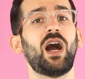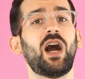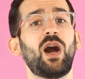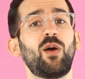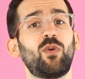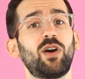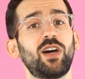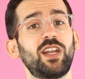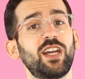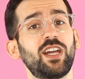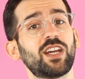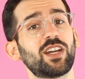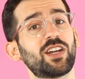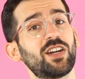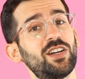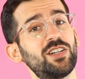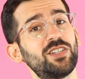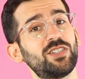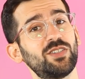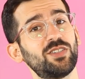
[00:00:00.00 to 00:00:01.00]
I want to
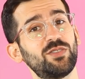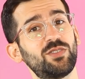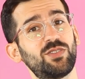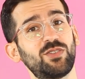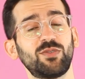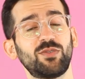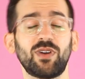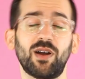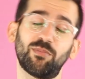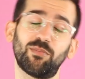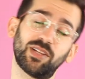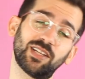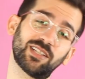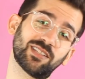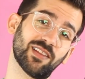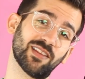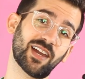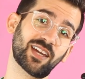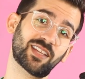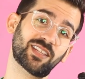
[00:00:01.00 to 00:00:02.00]
encourage you to
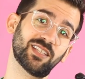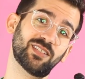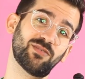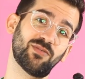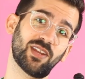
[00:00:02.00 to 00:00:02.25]
please like this